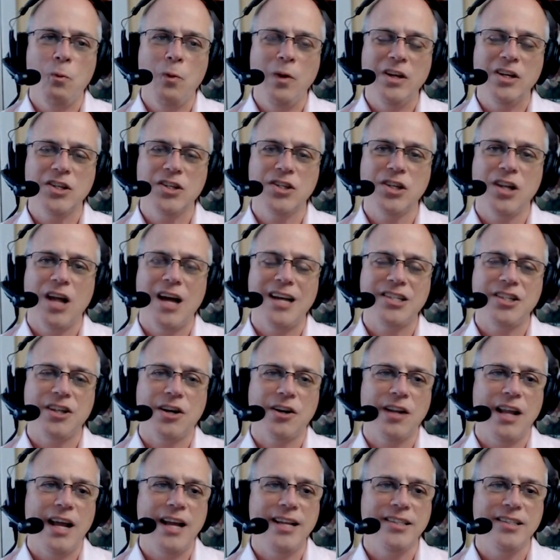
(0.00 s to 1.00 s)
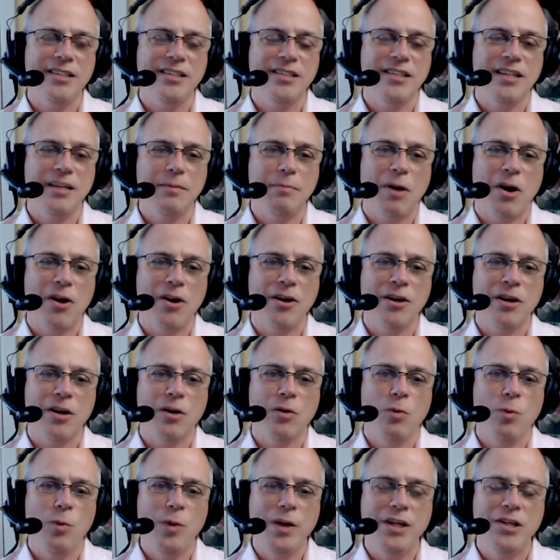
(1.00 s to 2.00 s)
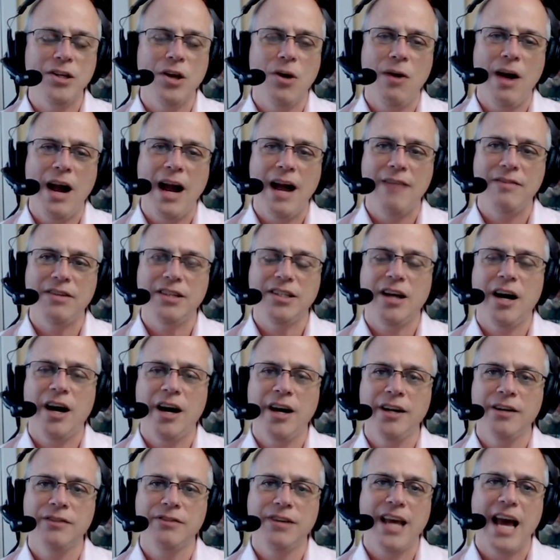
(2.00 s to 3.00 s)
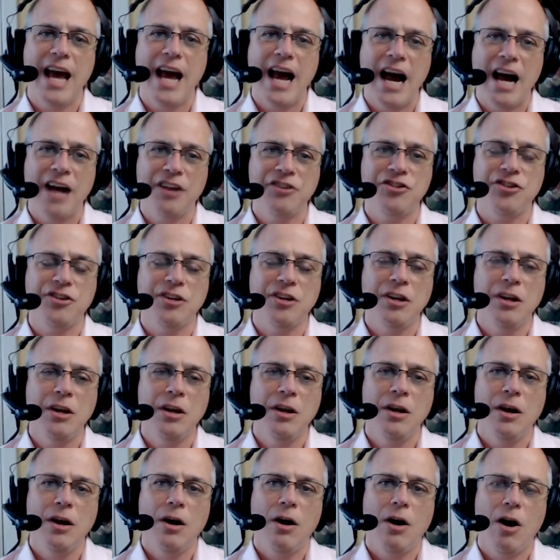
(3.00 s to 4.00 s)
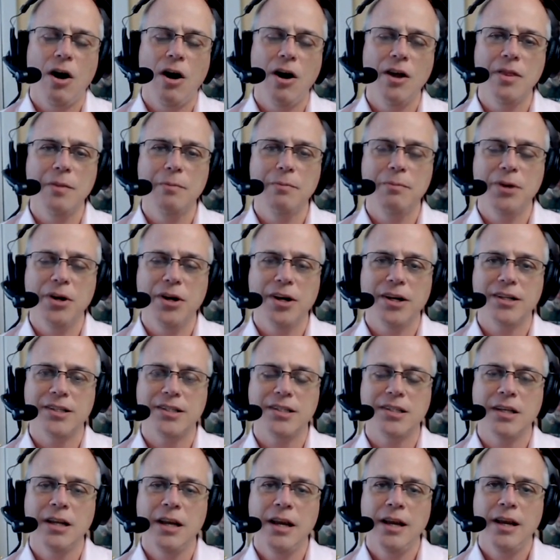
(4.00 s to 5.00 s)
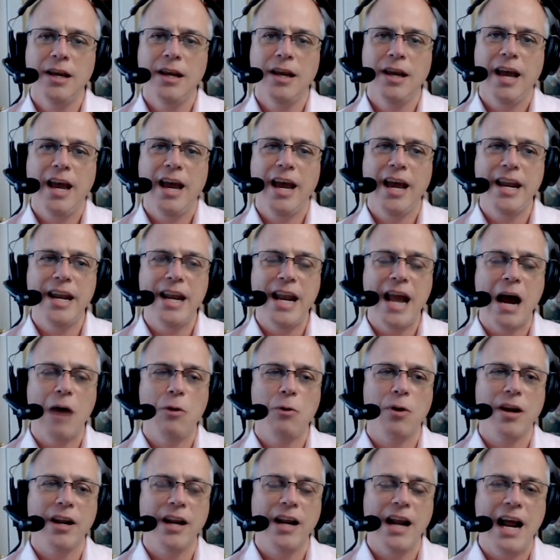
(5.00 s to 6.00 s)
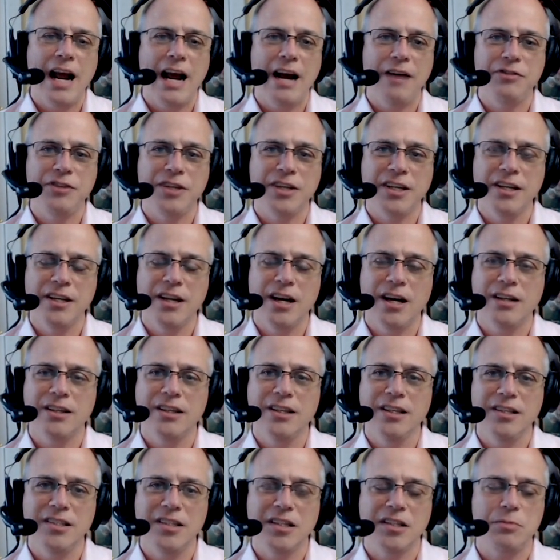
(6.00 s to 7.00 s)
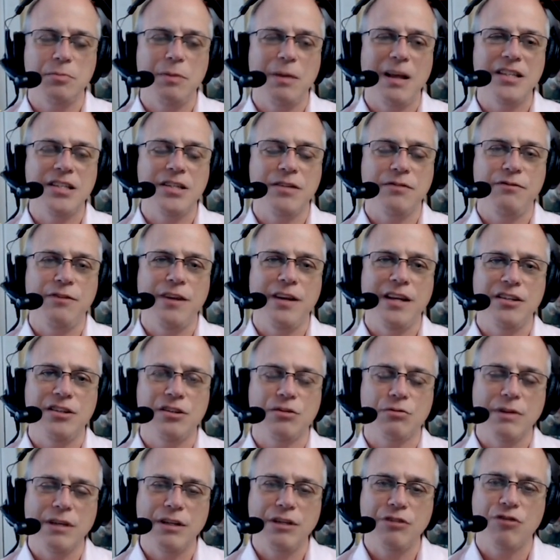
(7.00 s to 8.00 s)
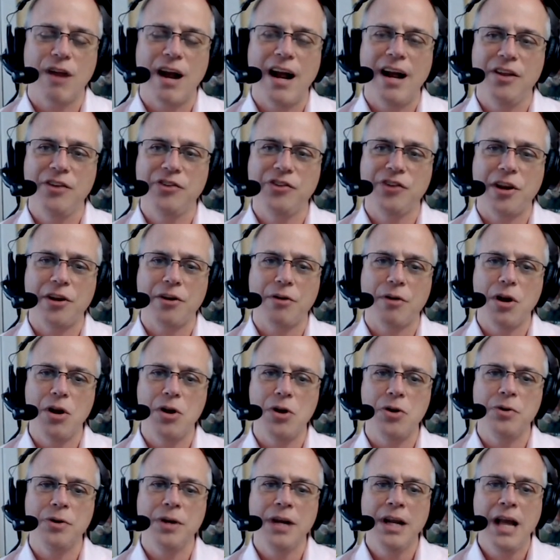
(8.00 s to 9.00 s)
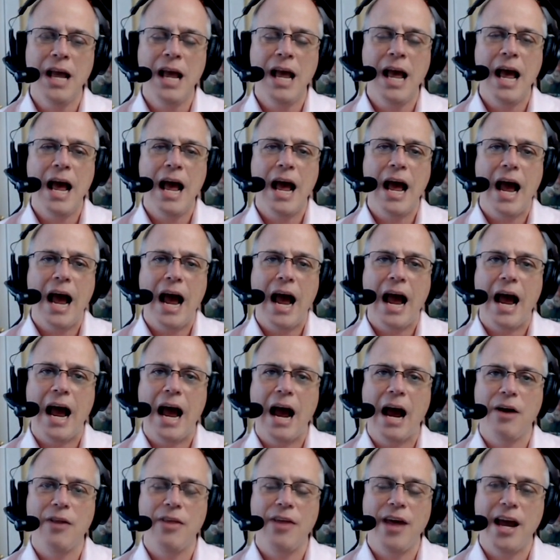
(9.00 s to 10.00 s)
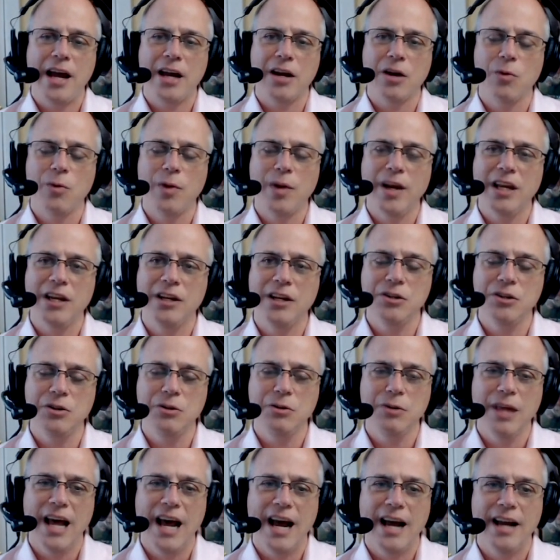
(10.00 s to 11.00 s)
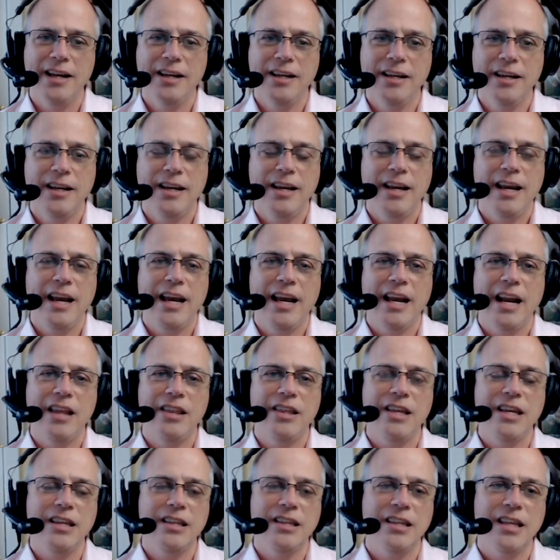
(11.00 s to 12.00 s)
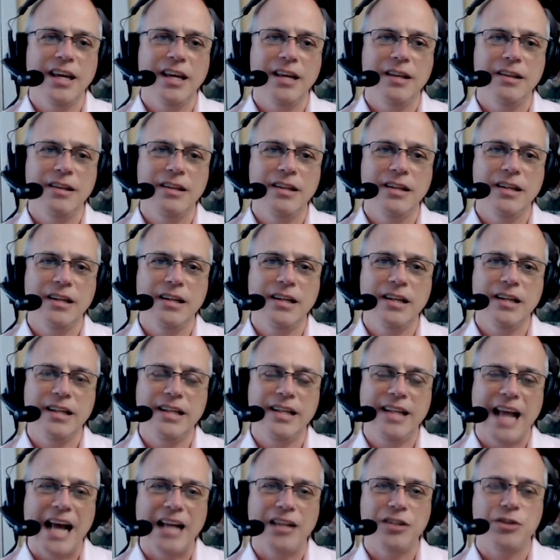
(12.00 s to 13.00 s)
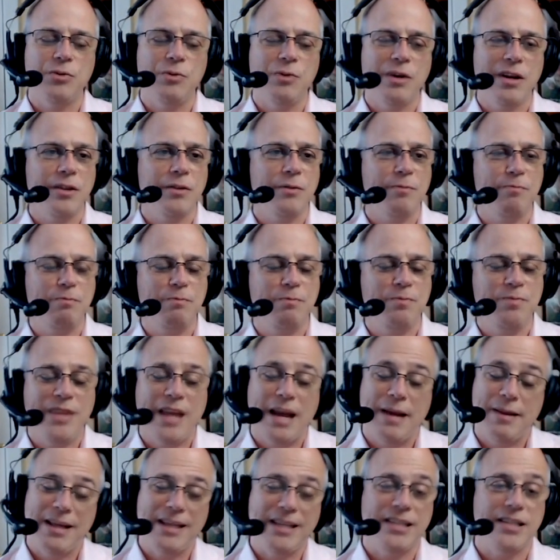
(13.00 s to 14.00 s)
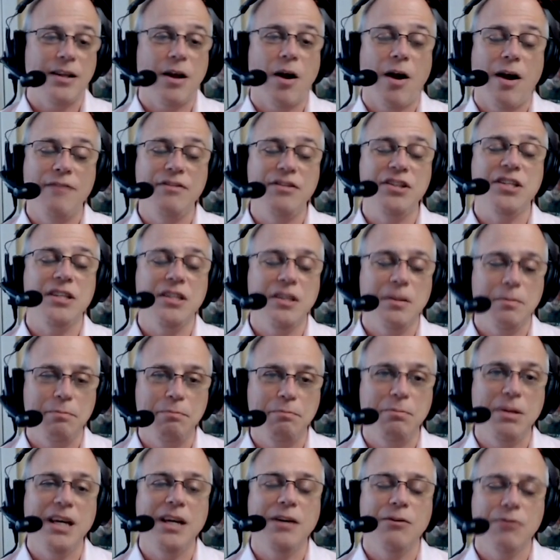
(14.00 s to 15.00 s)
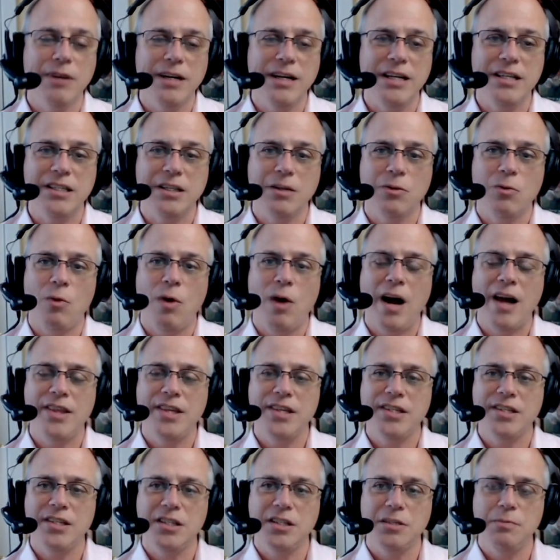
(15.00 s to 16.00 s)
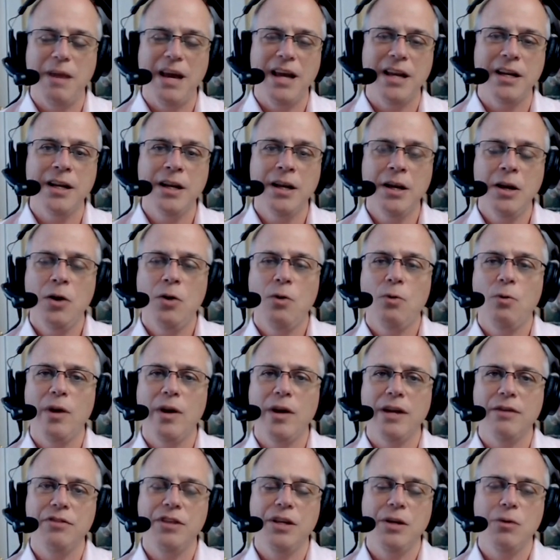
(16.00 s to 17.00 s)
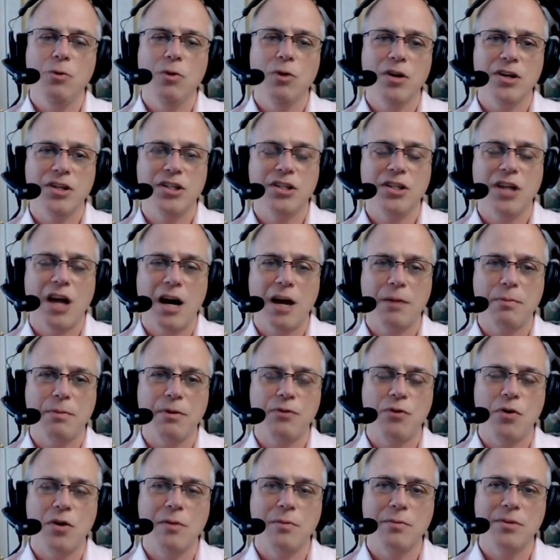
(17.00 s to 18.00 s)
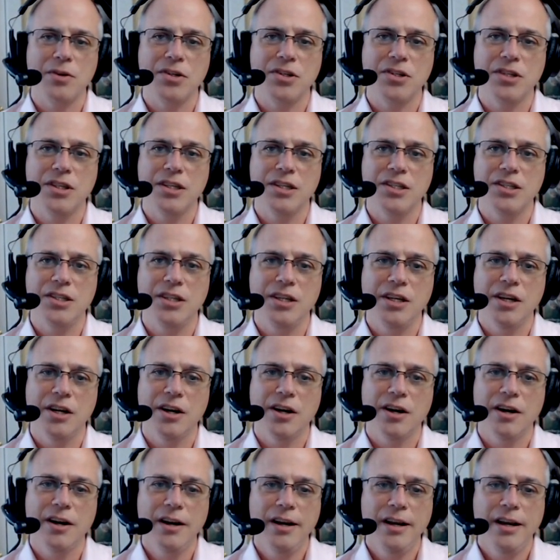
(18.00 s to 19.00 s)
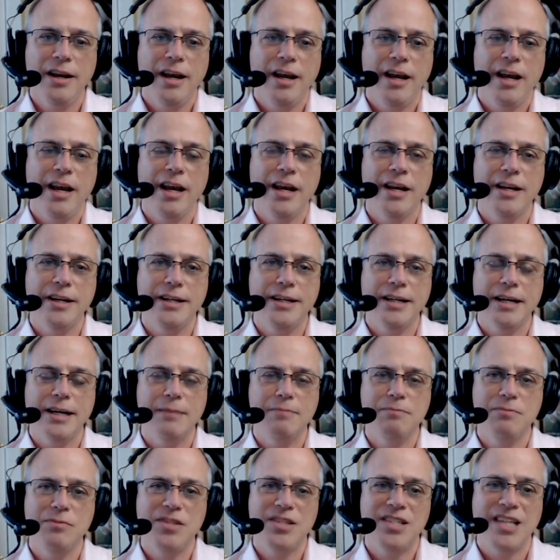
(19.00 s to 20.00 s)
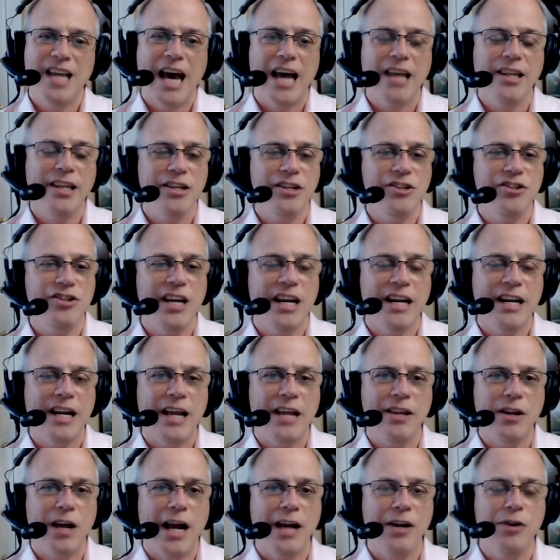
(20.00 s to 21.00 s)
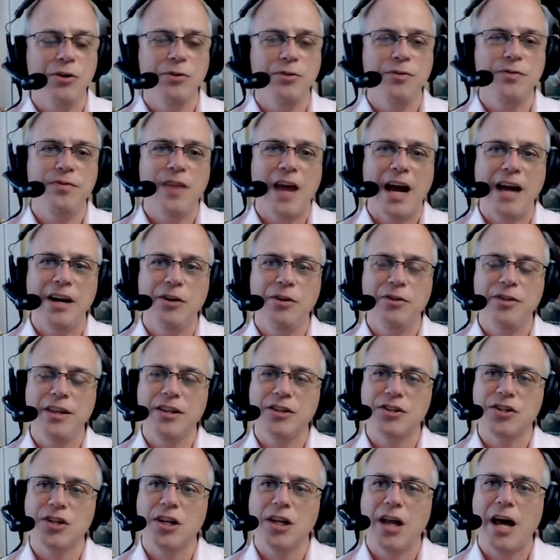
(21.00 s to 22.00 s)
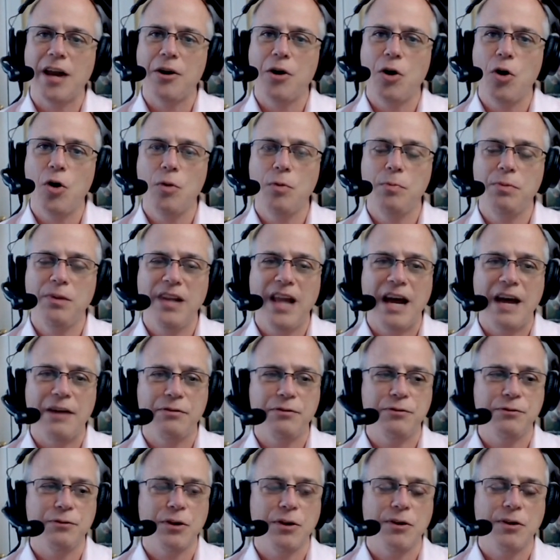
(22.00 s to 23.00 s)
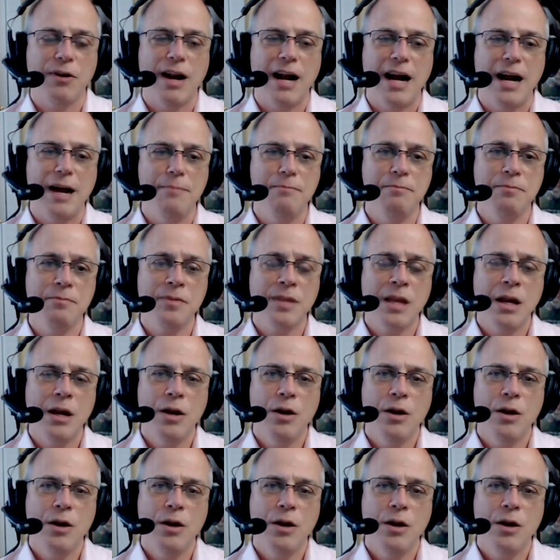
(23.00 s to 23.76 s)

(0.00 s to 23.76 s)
we just lost our licensing partner. We don't have a ton of cash on the books. And now we're going to have to conduct these expensive phase three trials on our own. How the heck are to do that? And I think that that's one of the, that's the, obviously the big reason why this has been one of the worst stock performers this year. And um, sadly, Shannon, I, I don't, I don't think there's a lot of hope left for, uh,